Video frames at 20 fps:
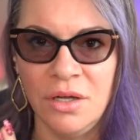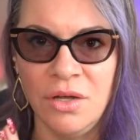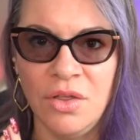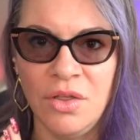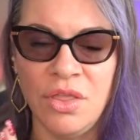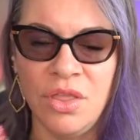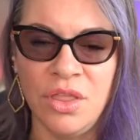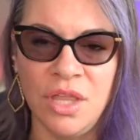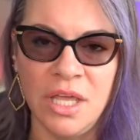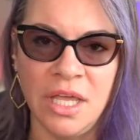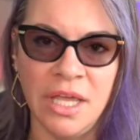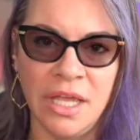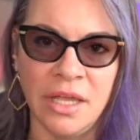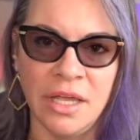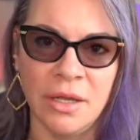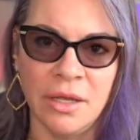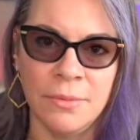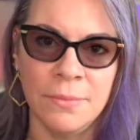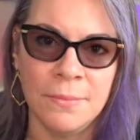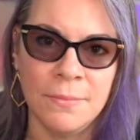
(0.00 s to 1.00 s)

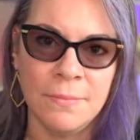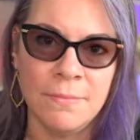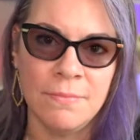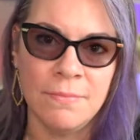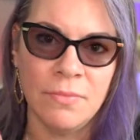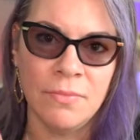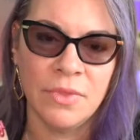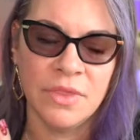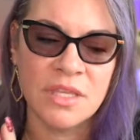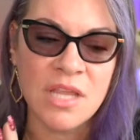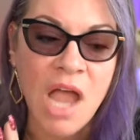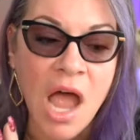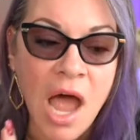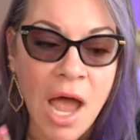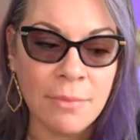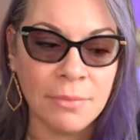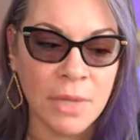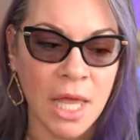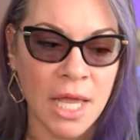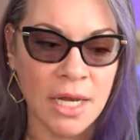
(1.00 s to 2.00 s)
the
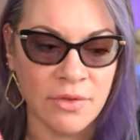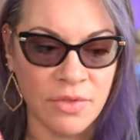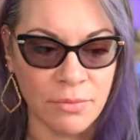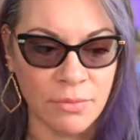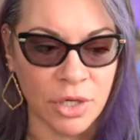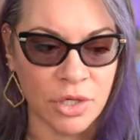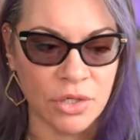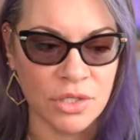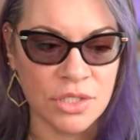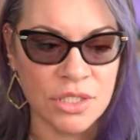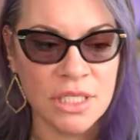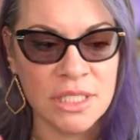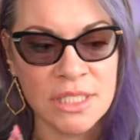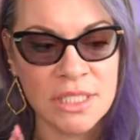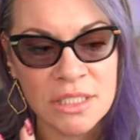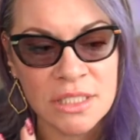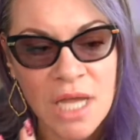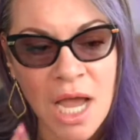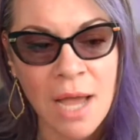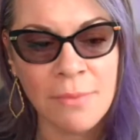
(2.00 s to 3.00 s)
timeline of the murders because the
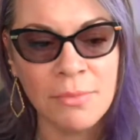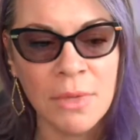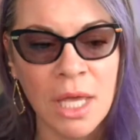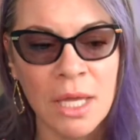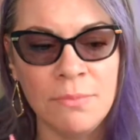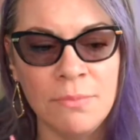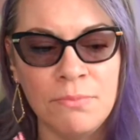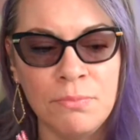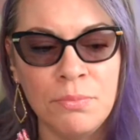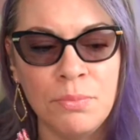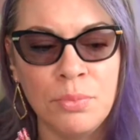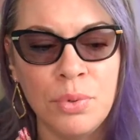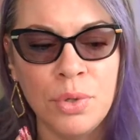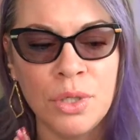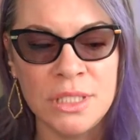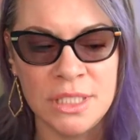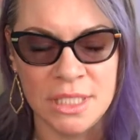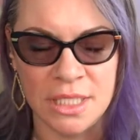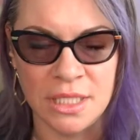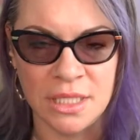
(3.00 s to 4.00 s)
timeline
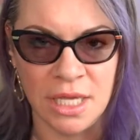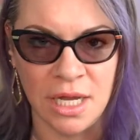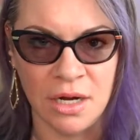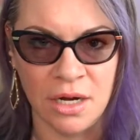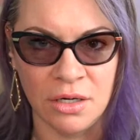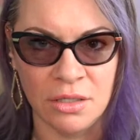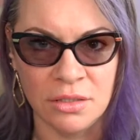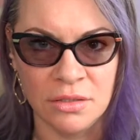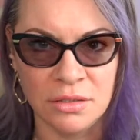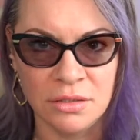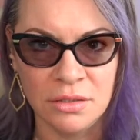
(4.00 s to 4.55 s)
puts it there.